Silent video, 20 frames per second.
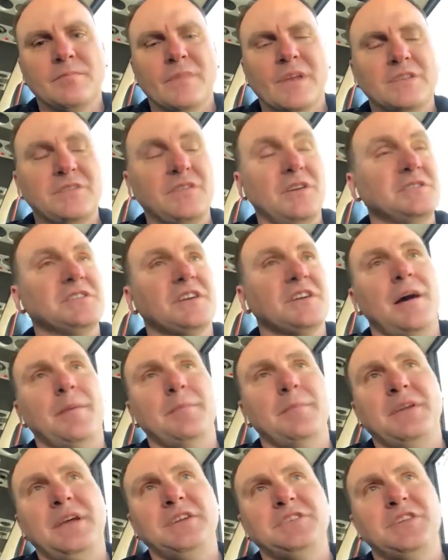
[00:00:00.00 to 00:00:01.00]
So it's a
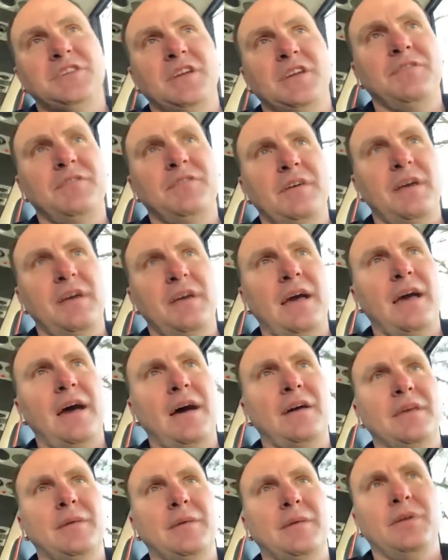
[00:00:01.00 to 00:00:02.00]
combination of how
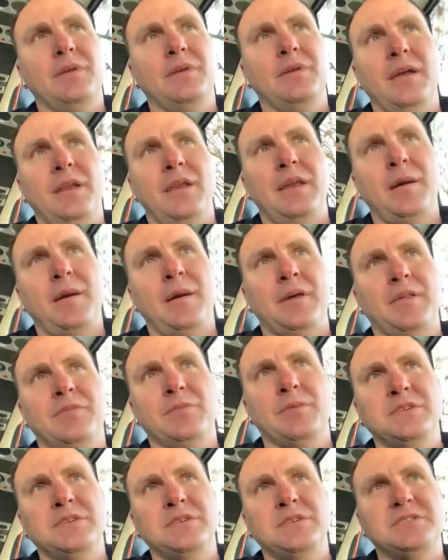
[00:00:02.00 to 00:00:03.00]
they play and how many
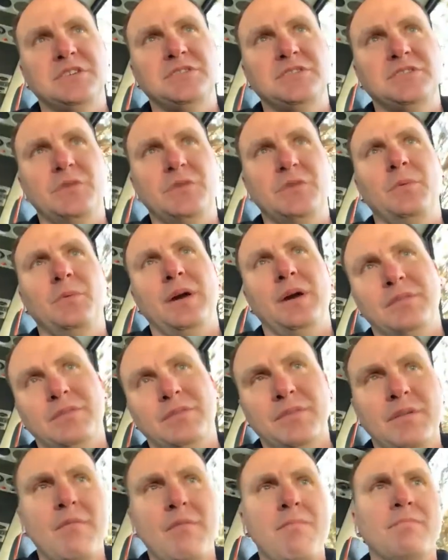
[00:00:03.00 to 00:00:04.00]
threes they shoot with
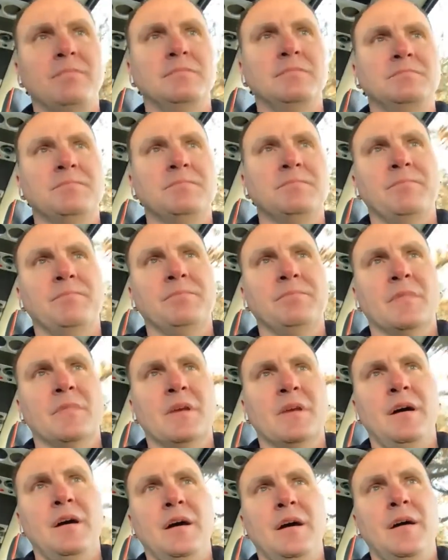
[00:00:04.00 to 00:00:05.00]

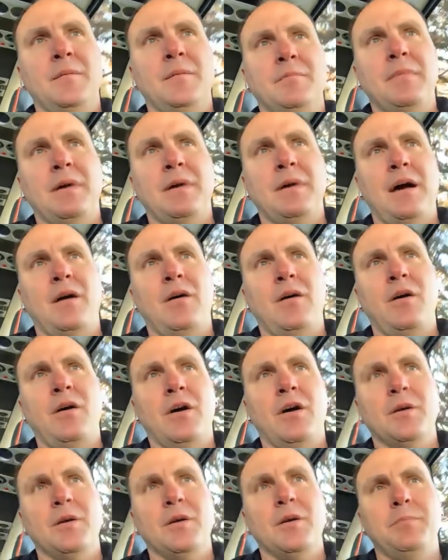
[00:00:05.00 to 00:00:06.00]
how
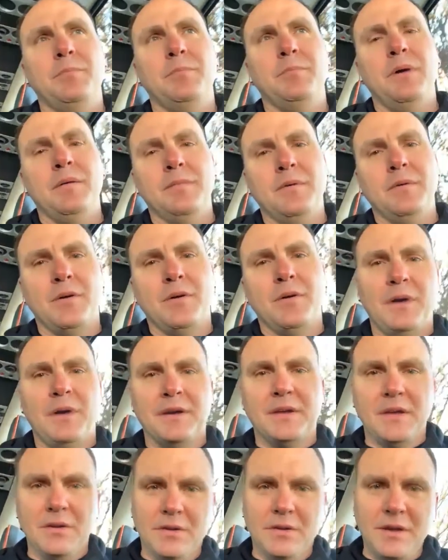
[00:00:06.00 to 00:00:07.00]
hard Bunky
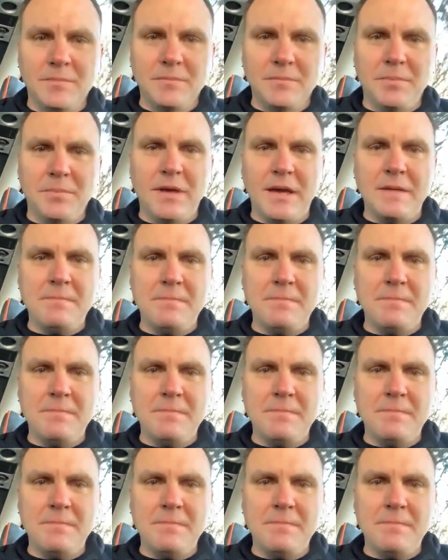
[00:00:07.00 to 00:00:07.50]
will get them to play.